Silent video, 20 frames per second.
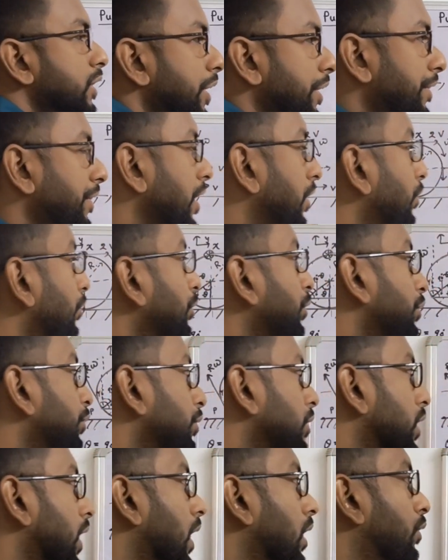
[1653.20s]
That is how you
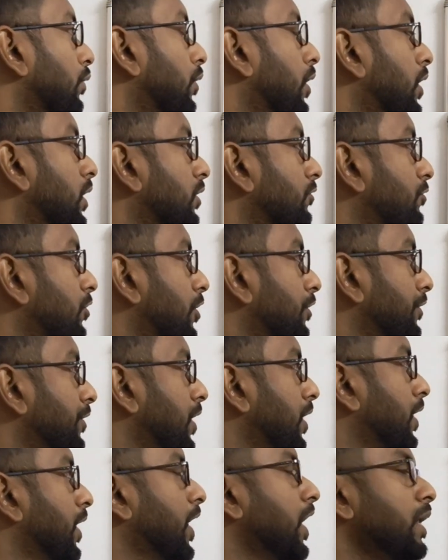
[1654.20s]
will calculate the velocity
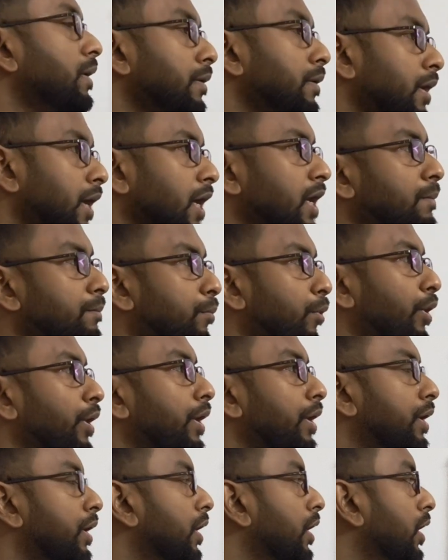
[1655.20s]
at any point.
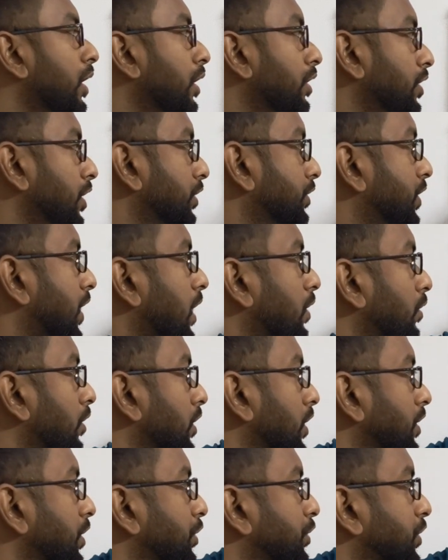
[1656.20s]
Just calculate
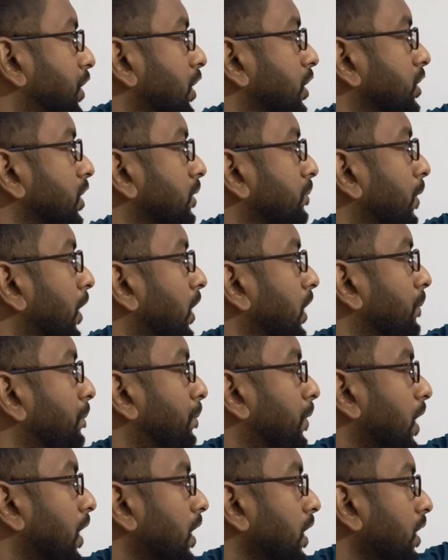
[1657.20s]
the distance and
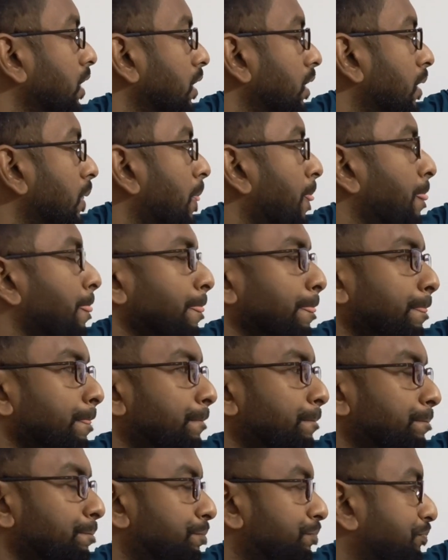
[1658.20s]
multiply
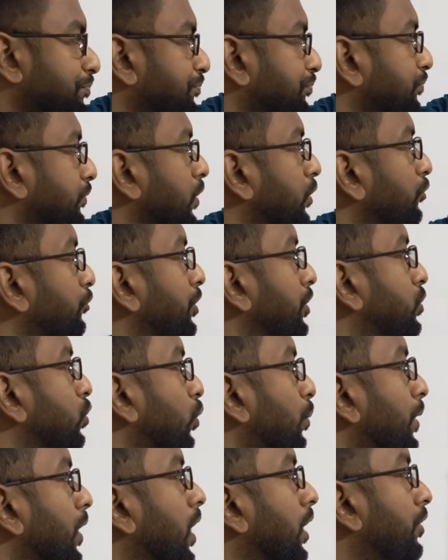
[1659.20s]
with
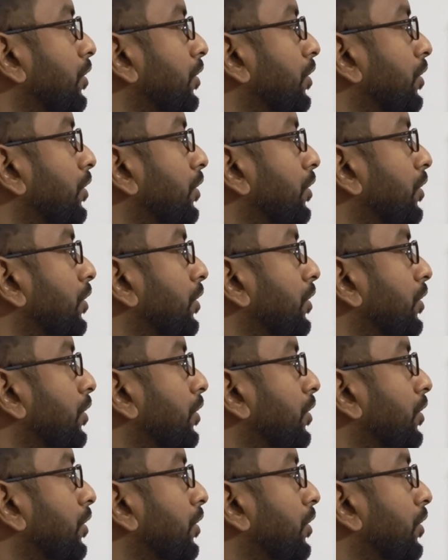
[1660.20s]
omega,